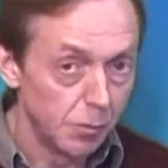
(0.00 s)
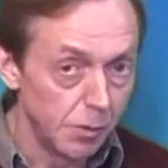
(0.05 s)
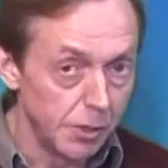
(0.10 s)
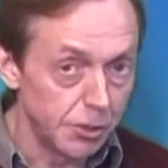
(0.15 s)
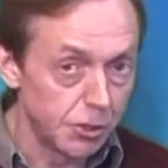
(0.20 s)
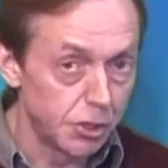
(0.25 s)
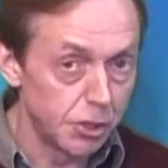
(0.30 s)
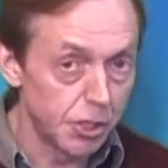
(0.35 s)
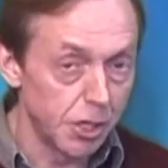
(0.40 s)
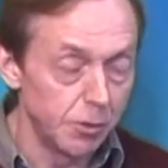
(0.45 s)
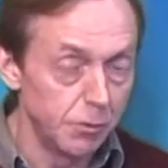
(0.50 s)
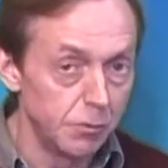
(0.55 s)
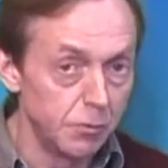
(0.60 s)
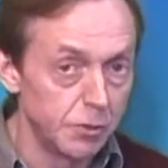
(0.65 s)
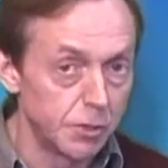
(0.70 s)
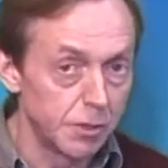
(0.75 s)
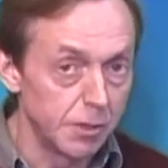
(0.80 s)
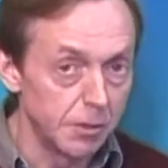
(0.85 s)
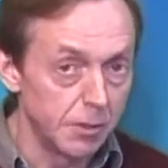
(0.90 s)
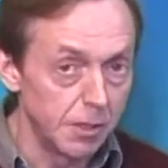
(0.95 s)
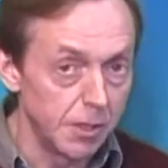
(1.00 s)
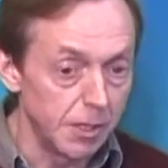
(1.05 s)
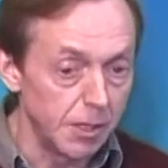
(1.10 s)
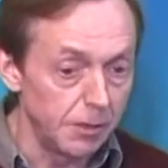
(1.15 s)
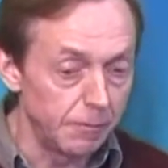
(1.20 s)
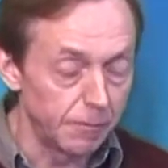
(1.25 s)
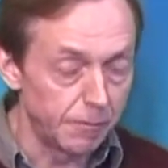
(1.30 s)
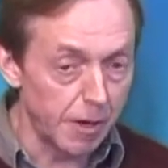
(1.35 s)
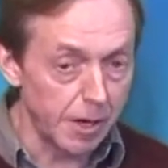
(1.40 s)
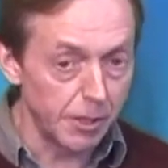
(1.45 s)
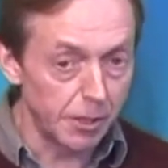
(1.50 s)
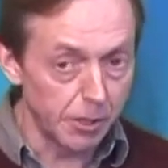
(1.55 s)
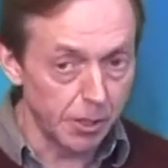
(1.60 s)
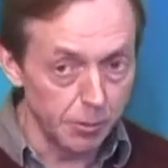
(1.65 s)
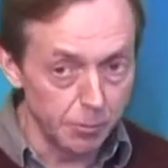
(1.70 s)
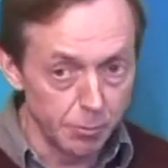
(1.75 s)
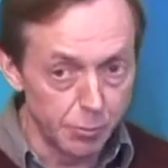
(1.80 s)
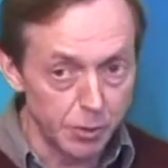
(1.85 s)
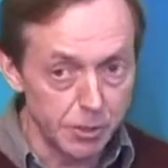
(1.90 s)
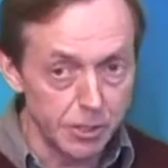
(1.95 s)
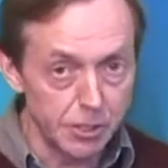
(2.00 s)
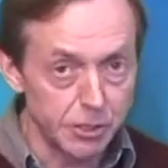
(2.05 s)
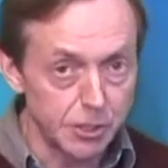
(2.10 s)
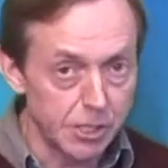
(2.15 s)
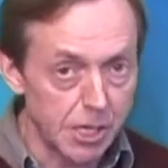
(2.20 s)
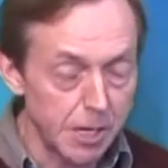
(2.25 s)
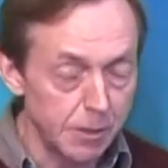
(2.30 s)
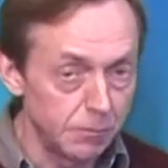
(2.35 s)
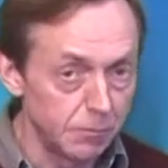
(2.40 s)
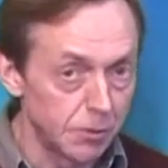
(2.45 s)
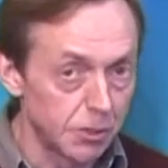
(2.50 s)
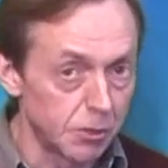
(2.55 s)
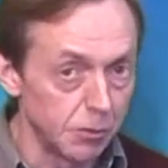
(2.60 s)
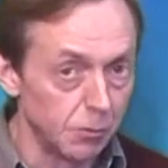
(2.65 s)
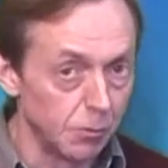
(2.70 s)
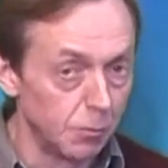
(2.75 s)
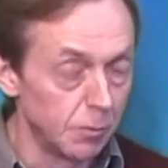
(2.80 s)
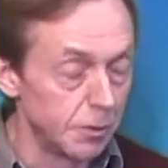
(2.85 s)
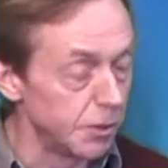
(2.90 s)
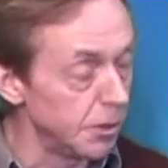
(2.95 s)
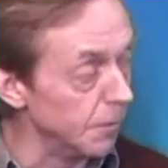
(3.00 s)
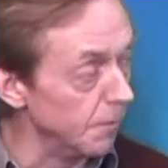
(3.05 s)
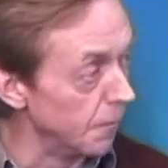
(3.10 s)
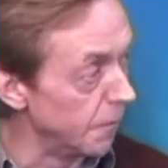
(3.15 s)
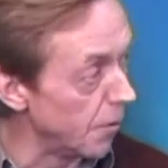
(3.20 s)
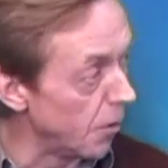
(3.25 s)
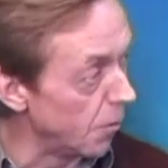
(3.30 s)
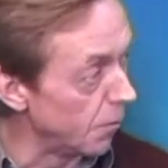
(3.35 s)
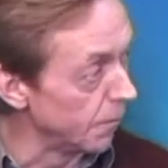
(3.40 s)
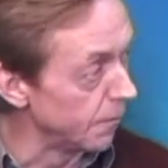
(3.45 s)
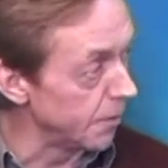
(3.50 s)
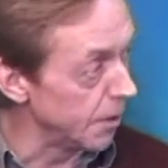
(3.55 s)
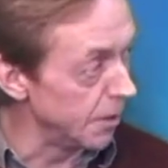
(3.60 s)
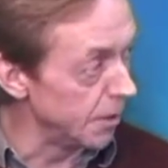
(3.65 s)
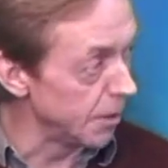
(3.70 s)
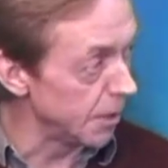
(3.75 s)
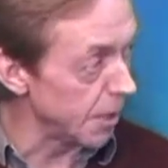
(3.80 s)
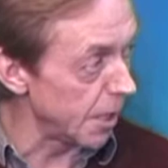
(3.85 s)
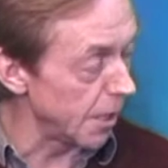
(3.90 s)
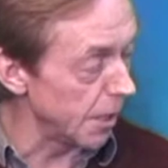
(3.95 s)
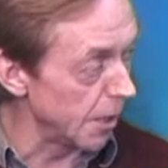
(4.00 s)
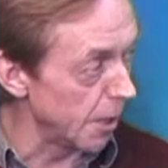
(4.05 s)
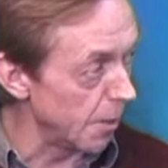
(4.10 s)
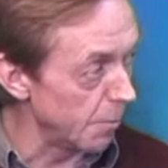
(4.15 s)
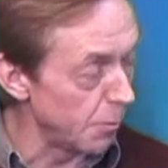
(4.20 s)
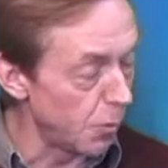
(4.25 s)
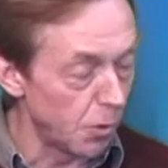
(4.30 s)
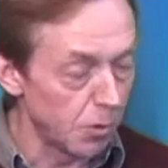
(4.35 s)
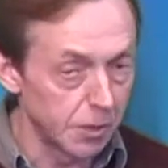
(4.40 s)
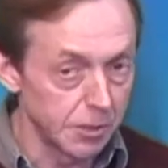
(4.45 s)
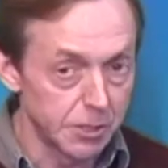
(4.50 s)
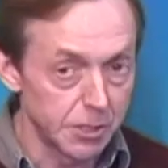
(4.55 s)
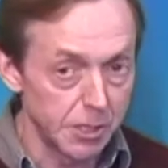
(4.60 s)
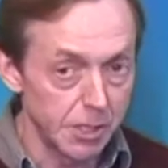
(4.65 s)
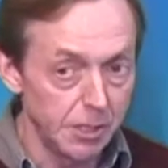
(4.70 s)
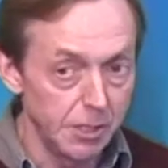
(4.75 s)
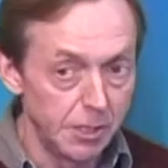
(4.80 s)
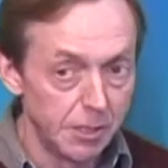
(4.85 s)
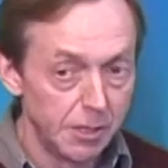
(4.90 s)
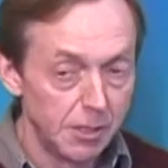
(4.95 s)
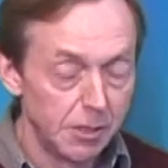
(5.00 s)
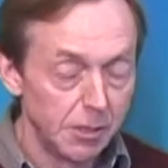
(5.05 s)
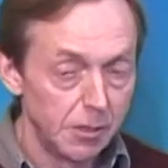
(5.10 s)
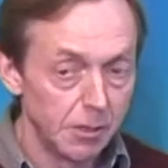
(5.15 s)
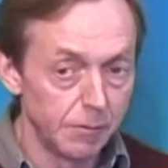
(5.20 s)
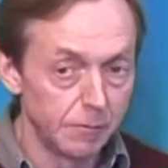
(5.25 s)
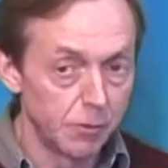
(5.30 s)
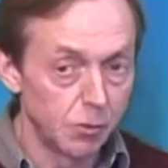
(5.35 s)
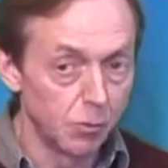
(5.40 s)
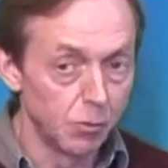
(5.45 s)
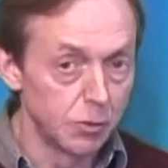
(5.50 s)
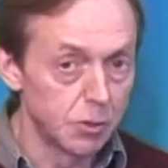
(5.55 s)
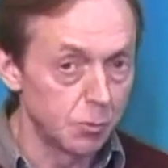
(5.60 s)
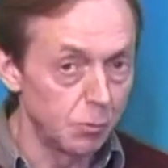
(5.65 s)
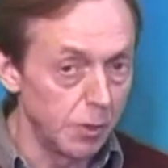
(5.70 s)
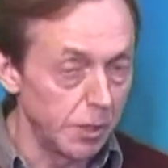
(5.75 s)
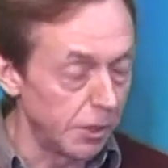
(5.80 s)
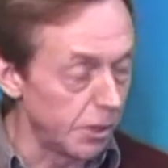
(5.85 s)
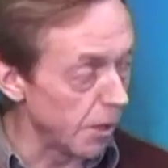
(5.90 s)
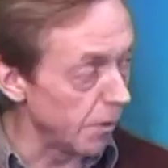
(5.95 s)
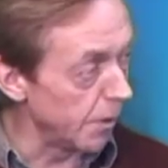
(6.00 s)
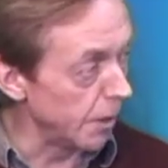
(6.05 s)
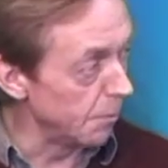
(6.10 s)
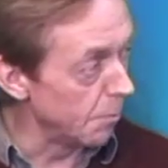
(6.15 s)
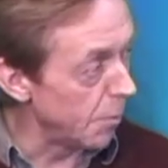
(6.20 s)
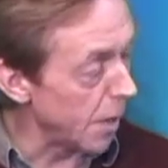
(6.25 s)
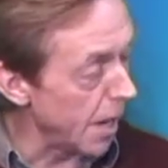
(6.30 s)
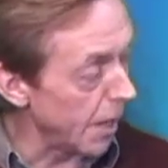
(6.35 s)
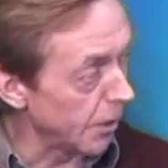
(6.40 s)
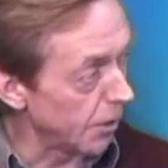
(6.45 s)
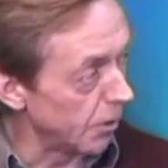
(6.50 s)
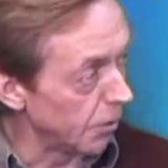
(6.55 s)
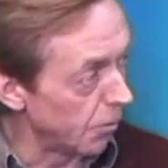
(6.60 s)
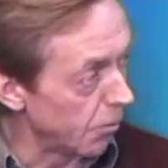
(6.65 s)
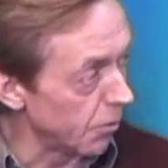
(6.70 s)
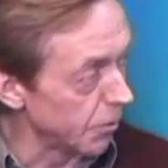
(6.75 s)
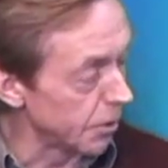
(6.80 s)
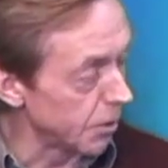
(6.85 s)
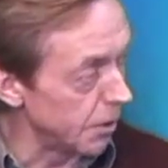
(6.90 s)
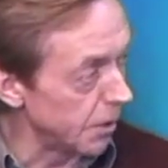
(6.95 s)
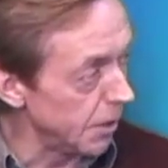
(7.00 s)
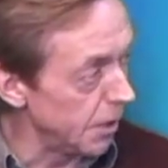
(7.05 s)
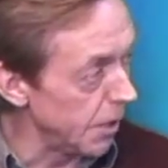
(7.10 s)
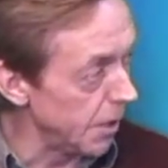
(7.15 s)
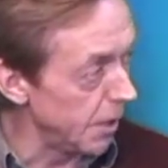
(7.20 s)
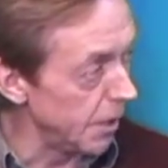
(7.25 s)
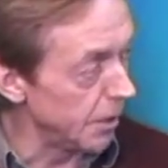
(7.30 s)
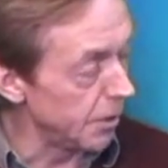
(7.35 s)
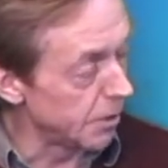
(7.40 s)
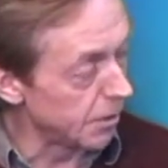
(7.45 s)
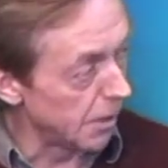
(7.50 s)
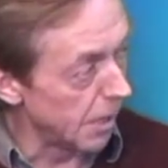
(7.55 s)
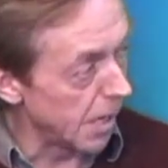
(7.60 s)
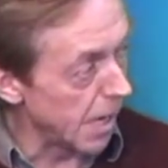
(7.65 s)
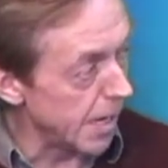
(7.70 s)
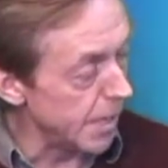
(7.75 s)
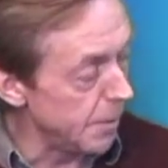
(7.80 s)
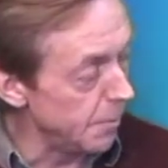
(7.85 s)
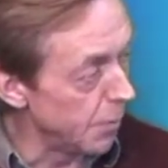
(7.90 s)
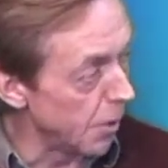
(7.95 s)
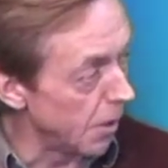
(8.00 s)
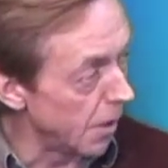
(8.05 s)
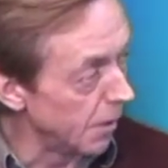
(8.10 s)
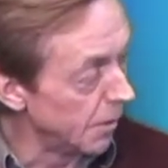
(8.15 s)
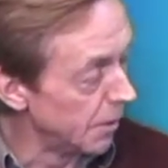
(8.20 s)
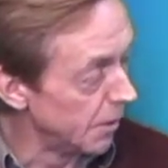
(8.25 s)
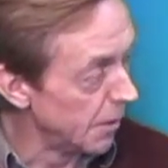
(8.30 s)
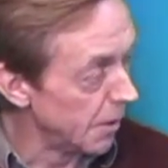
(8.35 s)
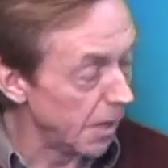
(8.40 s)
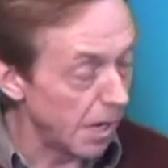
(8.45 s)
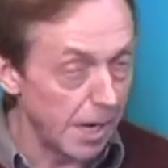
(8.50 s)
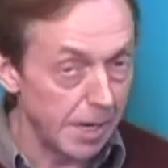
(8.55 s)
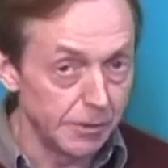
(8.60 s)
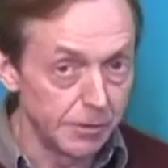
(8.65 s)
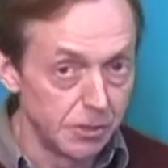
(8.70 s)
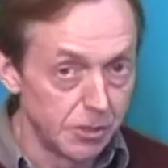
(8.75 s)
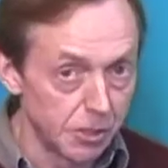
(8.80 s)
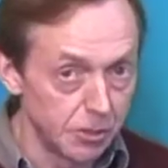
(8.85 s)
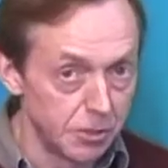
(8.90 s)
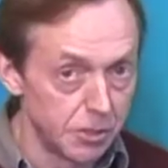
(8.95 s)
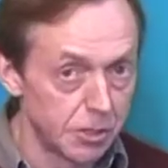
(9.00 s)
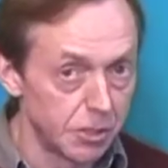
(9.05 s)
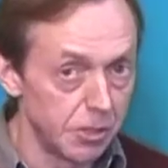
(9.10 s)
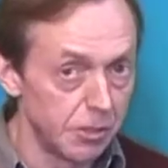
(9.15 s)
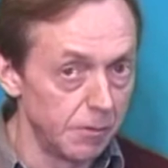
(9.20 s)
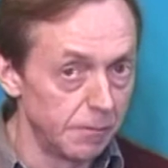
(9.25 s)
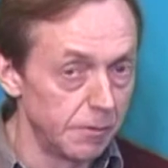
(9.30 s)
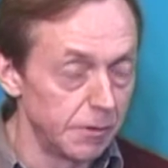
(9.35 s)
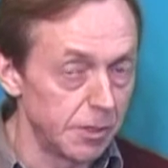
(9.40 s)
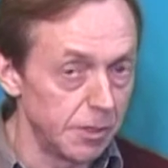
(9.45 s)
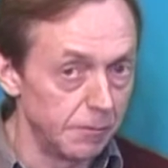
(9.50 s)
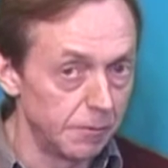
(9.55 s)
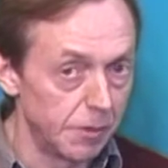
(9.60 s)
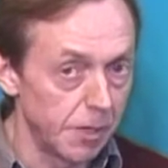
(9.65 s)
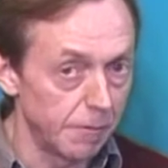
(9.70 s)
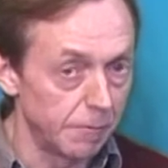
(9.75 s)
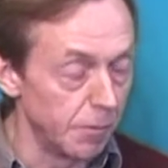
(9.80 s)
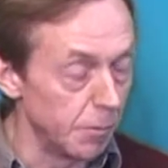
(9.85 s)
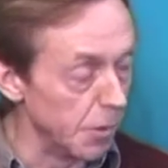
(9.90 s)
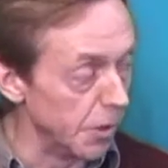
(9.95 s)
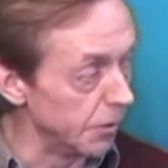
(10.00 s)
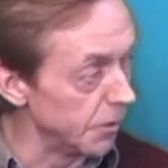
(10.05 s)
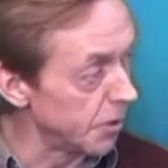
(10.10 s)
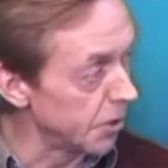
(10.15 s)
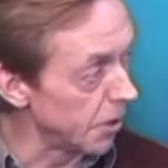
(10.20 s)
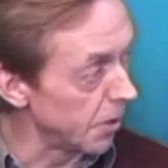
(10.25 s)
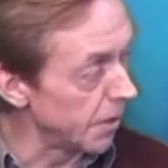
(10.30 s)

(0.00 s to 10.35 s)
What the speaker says: which shows that the Franco-British Council was involved in setting up policy, of course we're going back across the years, Labour and Conservative governments.